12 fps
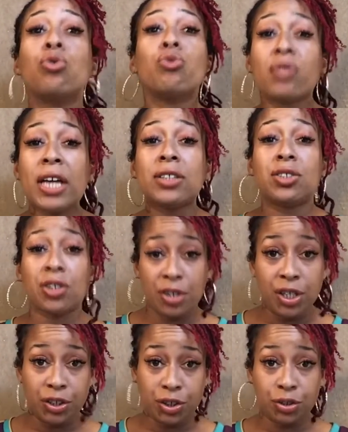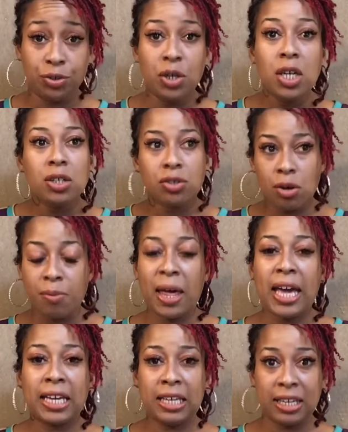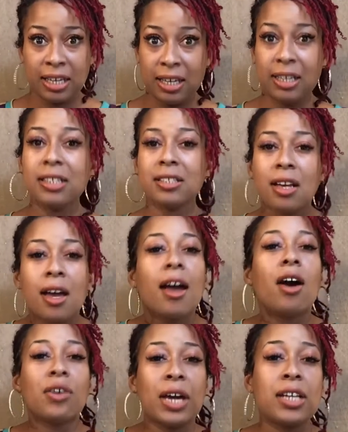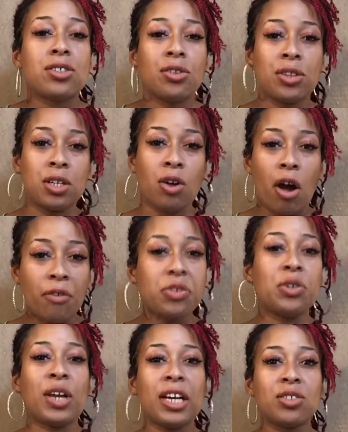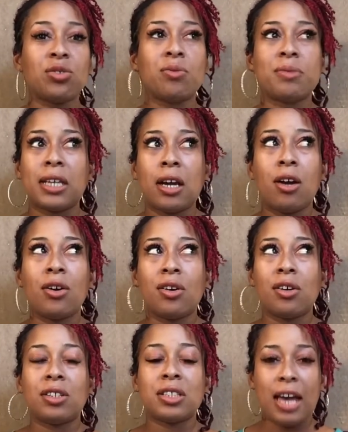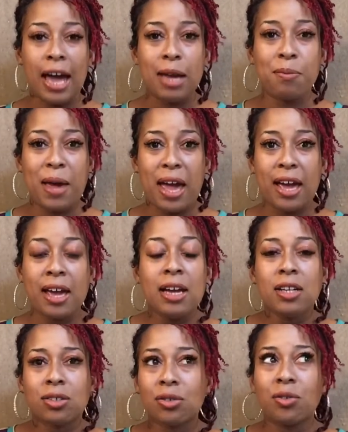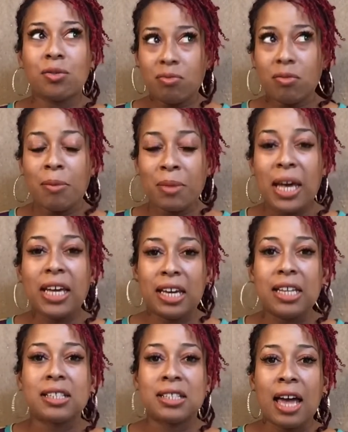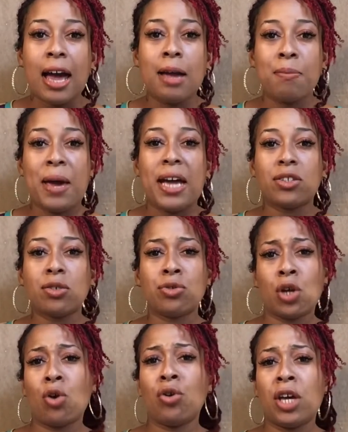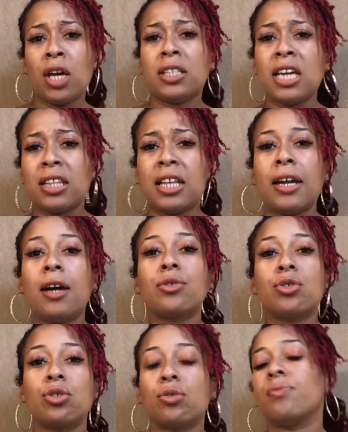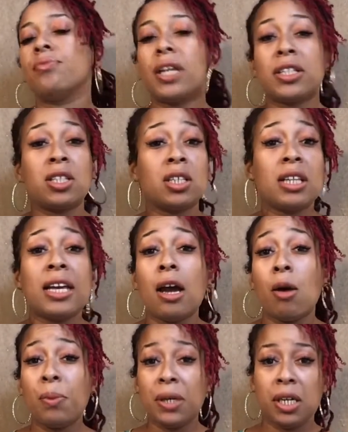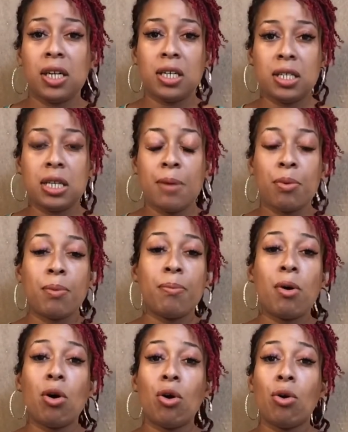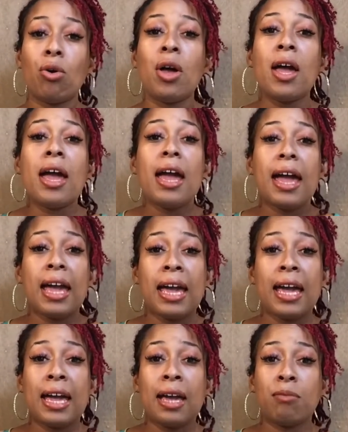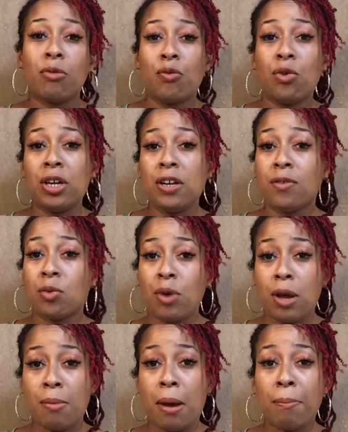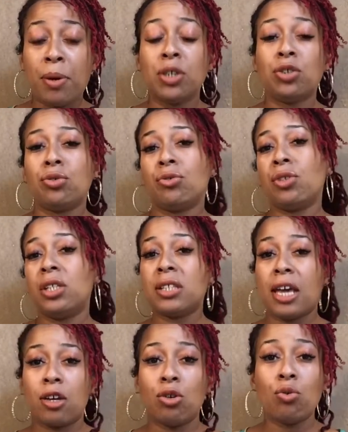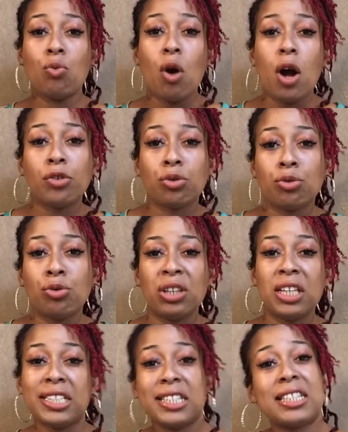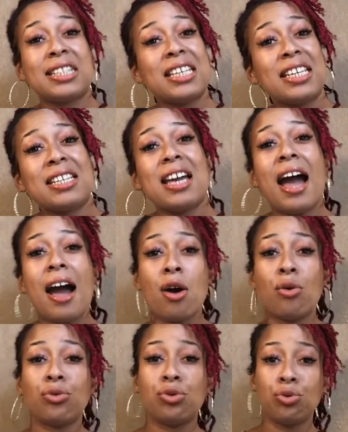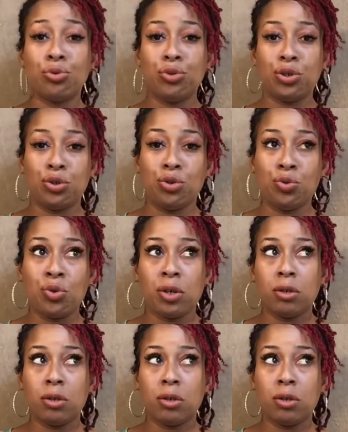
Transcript: that's your issue. So I'm like, yes. Okay, so then the officer next to him said, it's an iPad. So I'm like, yes, it's an iPad. So he's like, "Oh yeah, take that out too." Took that out, put it in a separate bowl, and before he even ran my purse through, he's like, "You walk through and let's see how you do."